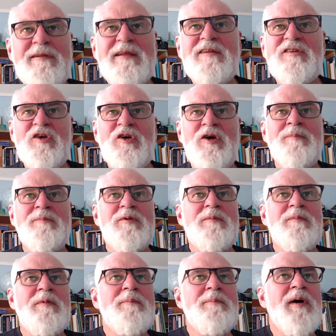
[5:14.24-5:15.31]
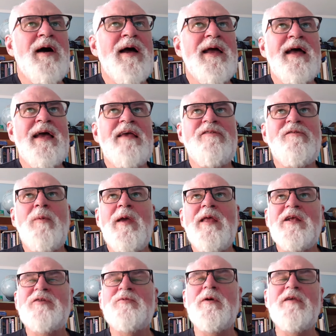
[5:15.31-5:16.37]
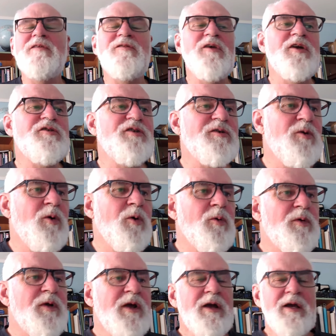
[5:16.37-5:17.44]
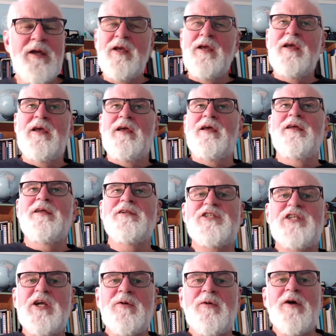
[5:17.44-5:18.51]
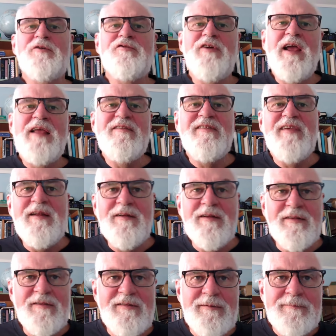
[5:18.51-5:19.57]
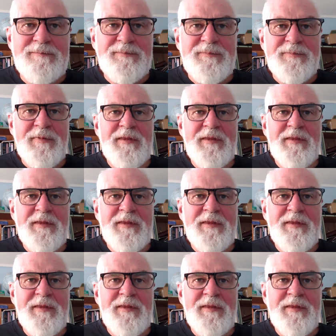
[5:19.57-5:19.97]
lovely term by a Swedish researcher called gerotranscendence,